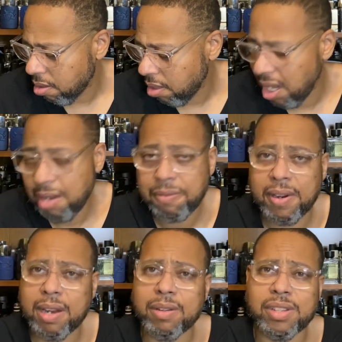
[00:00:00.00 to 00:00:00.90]
any
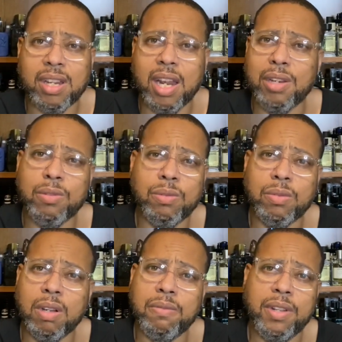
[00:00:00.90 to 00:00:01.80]
fragrance that I do
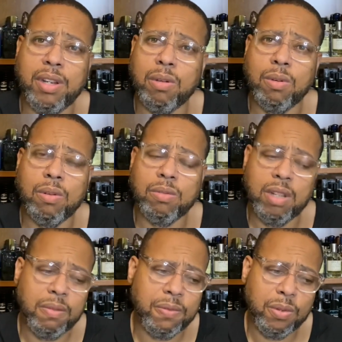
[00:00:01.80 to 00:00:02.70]
a video on.
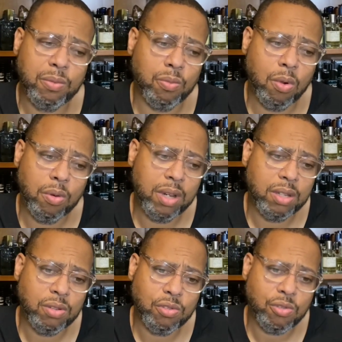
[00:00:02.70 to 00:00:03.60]
If you're wanting
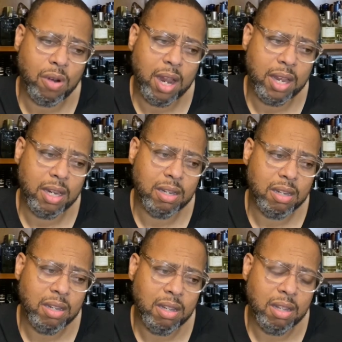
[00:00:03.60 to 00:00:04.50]
to try it,
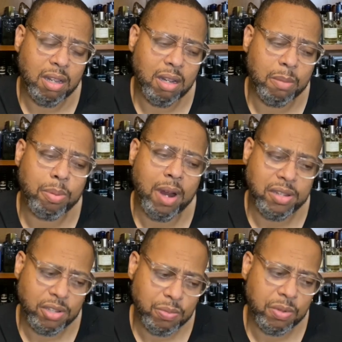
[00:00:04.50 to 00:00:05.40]

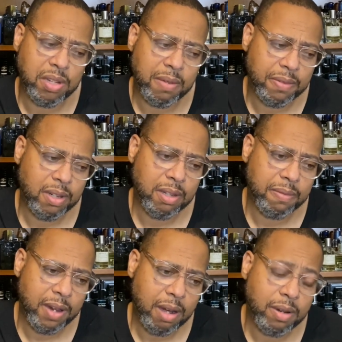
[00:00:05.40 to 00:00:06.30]
prices will definitely
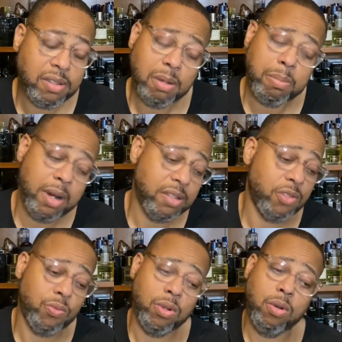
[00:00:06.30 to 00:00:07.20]
vary. Some
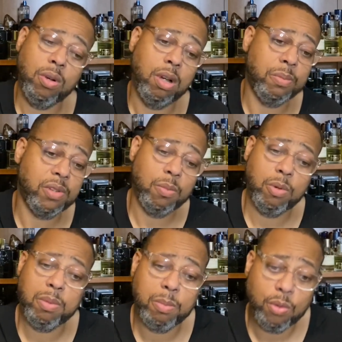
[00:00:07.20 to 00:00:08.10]
prices will go up, some will
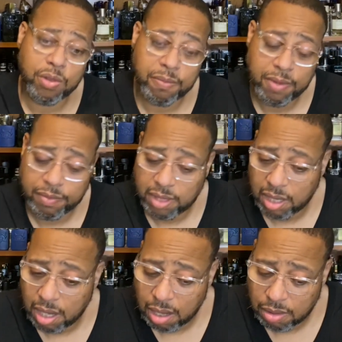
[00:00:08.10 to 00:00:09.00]
be more than
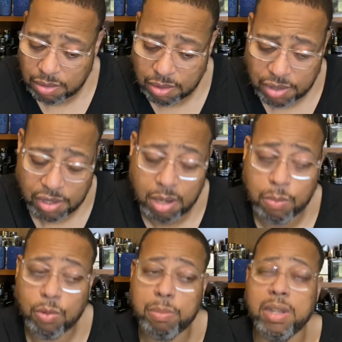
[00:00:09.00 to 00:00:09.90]
$15, some
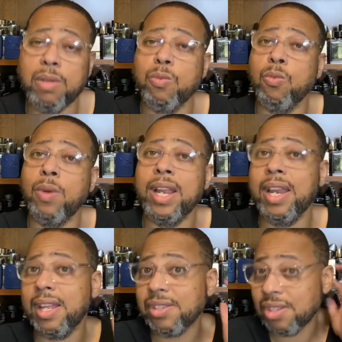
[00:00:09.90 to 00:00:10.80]
will be way
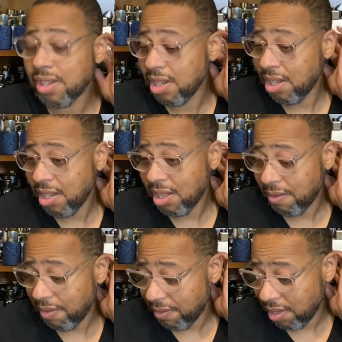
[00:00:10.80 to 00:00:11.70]
less than
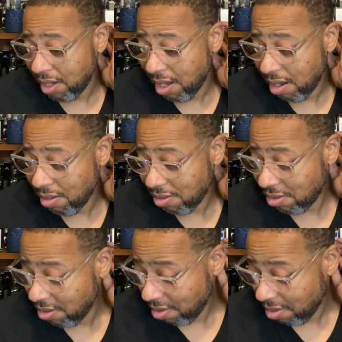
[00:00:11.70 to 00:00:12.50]
$15.